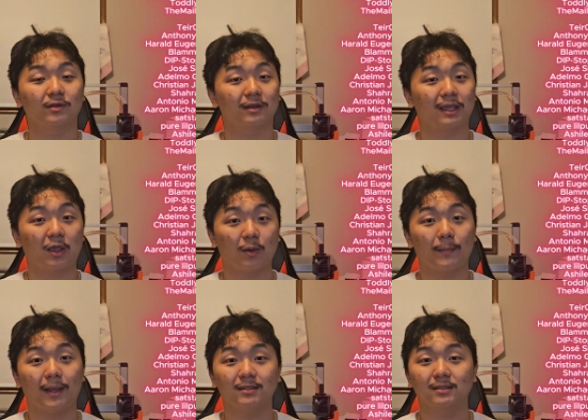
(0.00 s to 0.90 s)
the K one
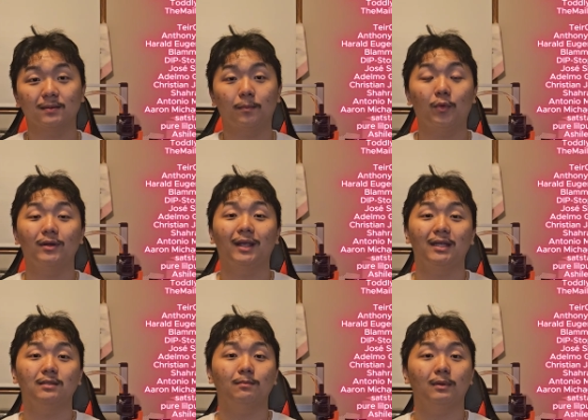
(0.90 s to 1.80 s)
Max as a zero point
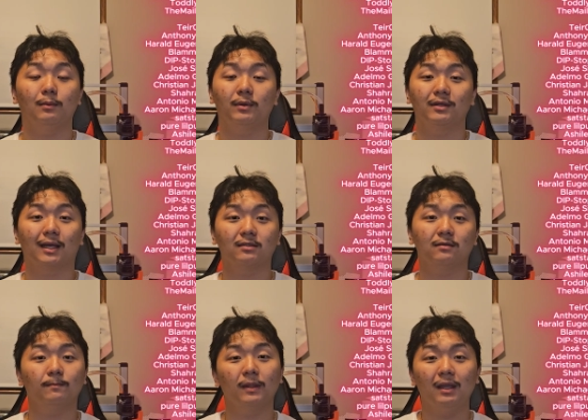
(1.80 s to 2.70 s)
eight millimeter
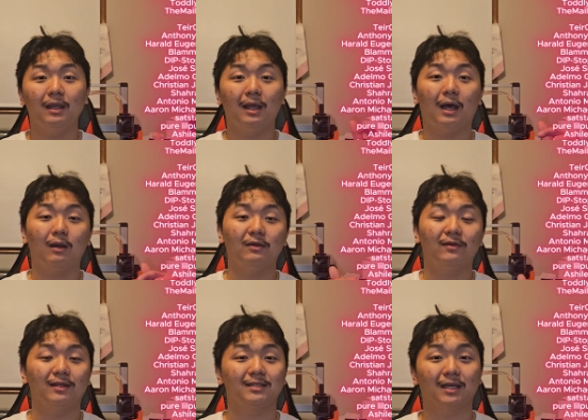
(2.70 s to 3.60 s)
nozzle. I'll leave a
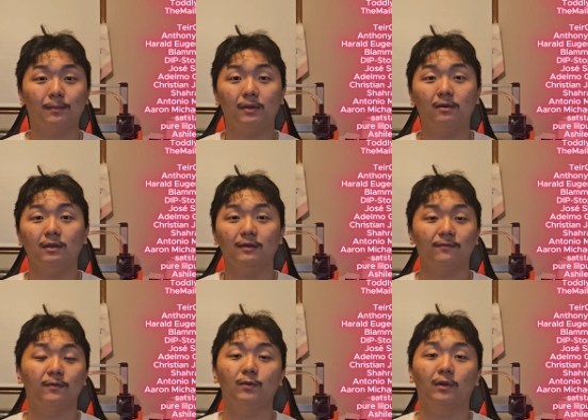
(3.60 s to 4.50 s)
link down below if
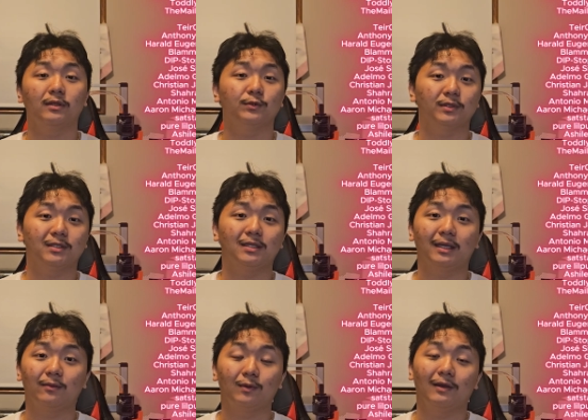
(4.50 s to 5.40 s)
you are interested
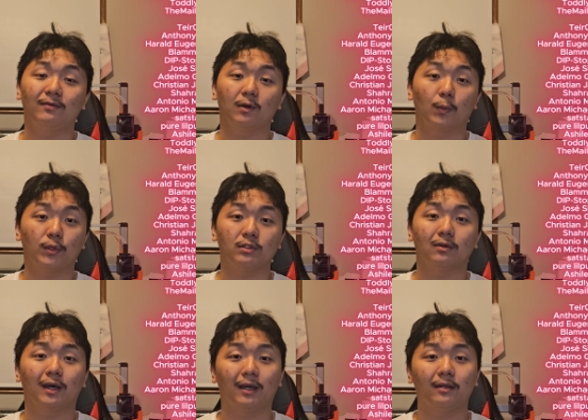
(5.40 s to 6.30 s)
and you have the original
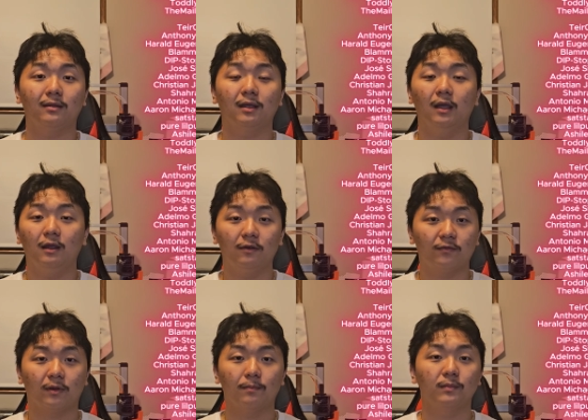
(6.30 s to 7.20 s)
hot end
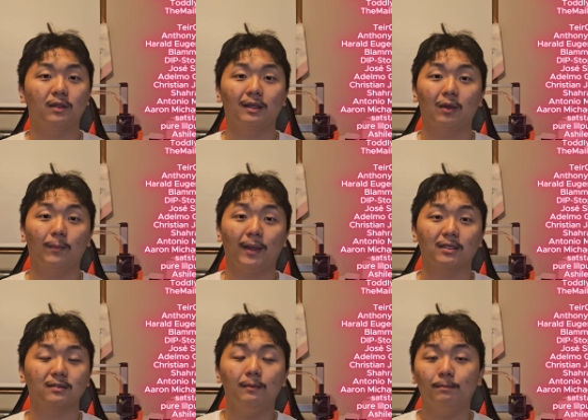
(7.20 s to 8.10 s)
from the K one
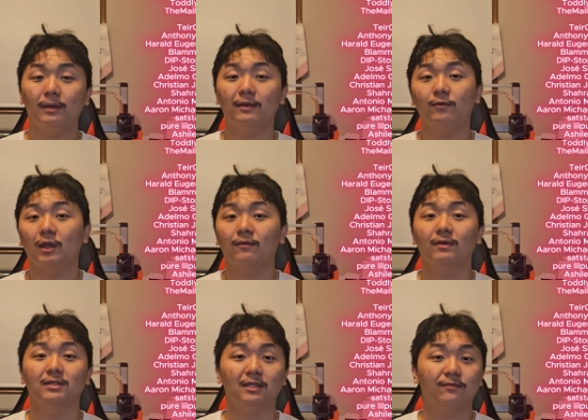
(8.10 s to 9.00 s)
Max. But if you have
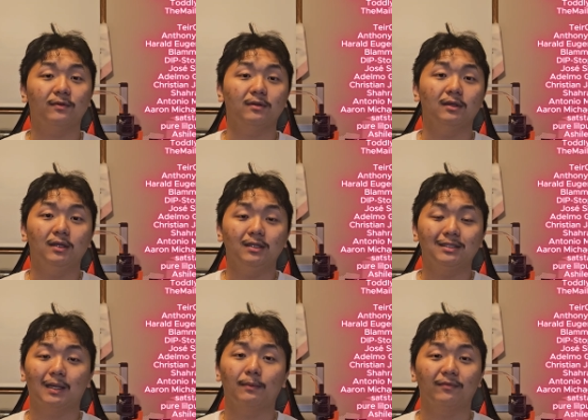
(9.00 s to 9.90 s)
a different
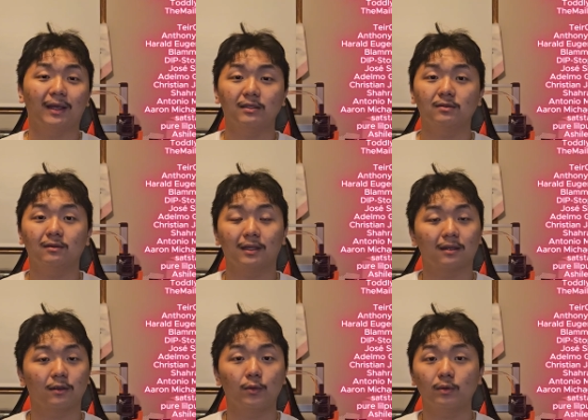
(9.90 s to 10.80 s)
type of nozzle like
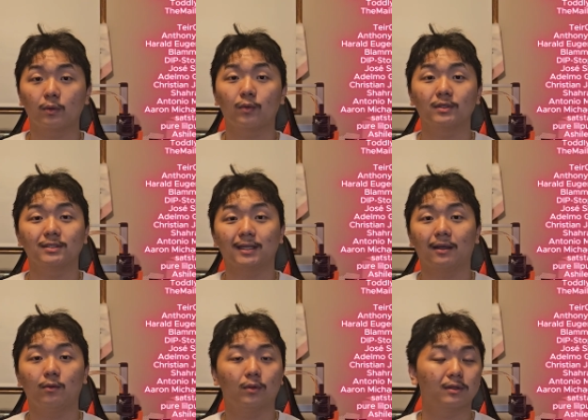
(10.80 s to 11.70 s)
a unicorn
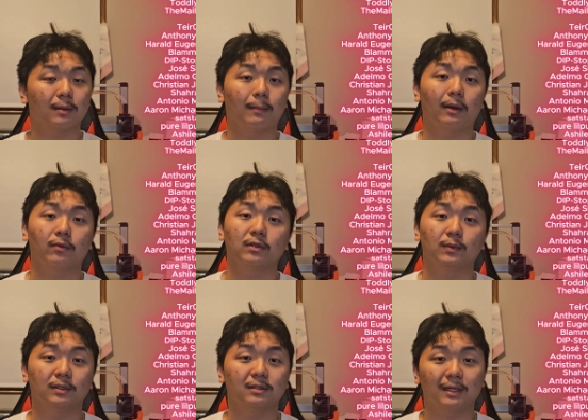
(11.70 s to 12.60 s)
style or the Micro
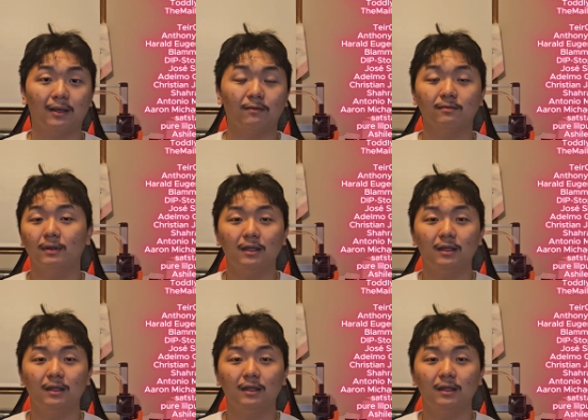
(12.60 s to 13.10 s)
Swiss style,